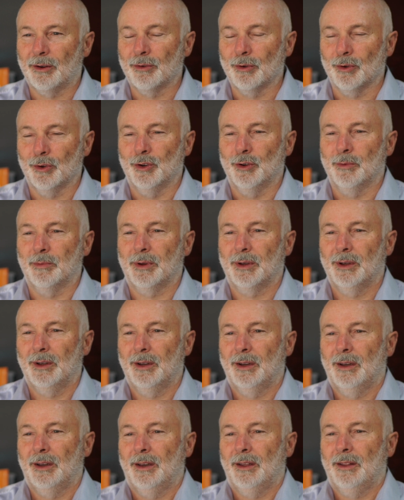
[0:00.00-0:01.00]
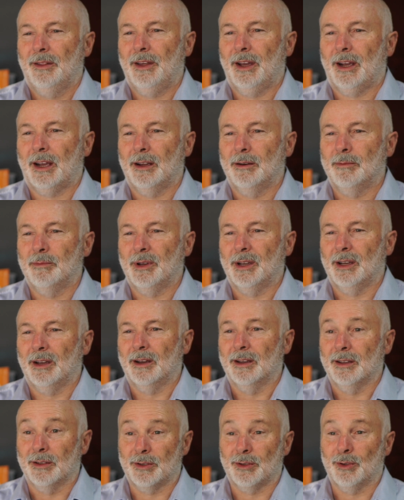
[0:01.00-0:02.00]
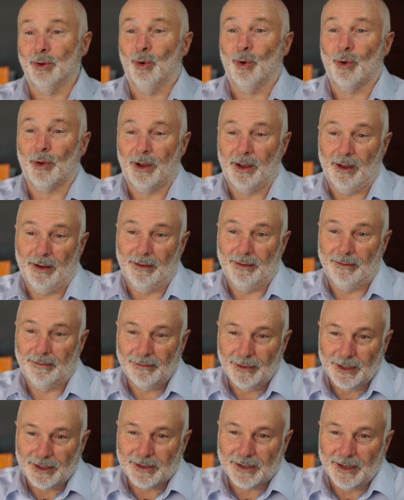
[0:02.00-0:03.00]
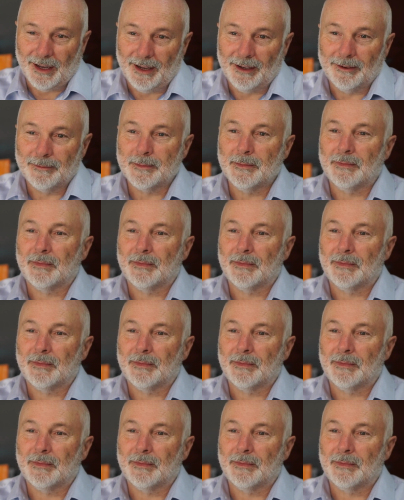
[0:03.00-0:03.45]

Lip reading: group there can be a historian, let's say.